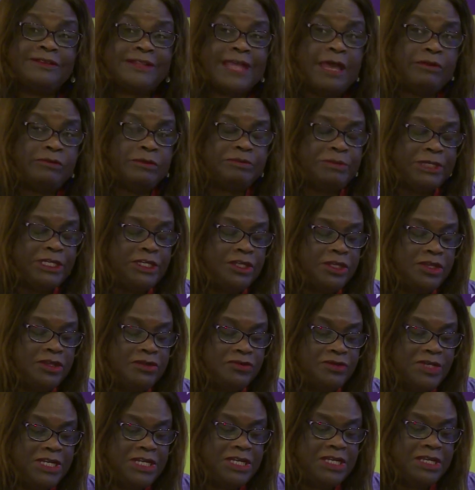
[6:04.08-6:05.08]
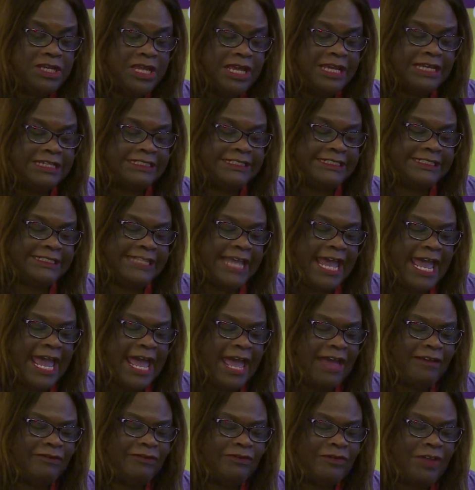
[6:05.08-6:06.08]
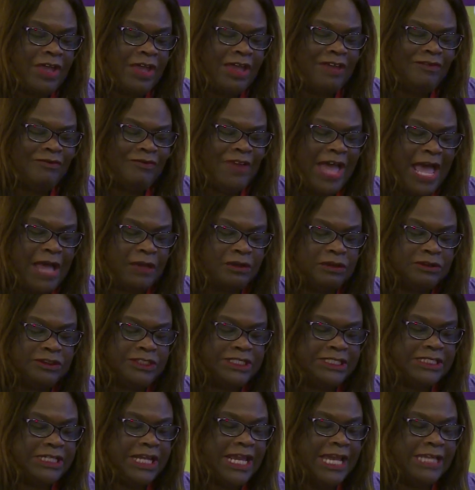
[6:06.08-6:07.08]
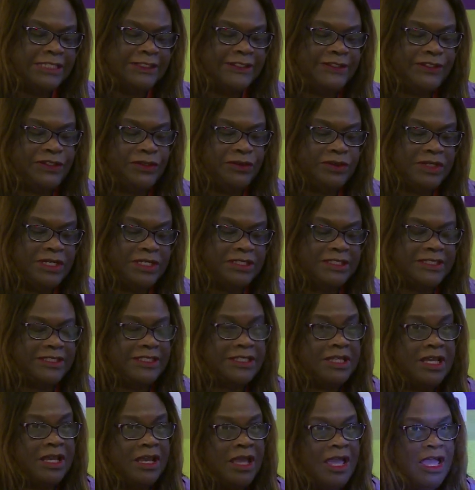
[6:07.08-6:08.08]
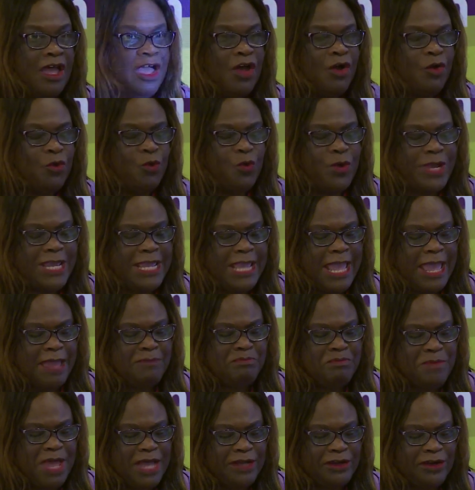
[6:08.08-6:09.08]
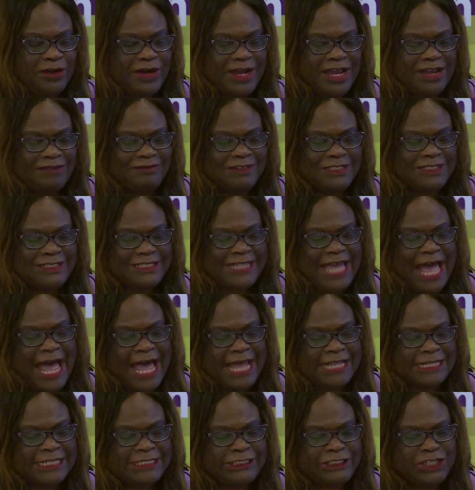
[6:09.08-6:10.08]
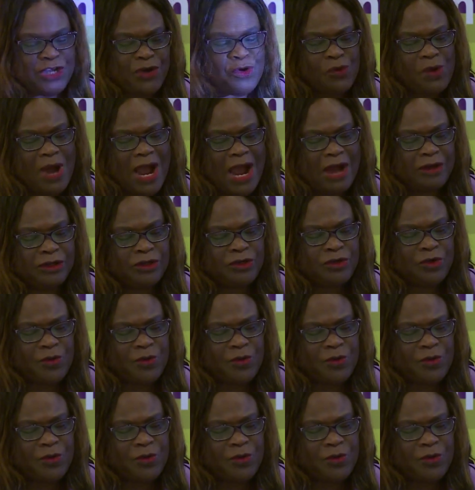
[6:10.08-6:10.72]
that would be CUNY, staff, faculty, and students. We at Medgar Evers College owe our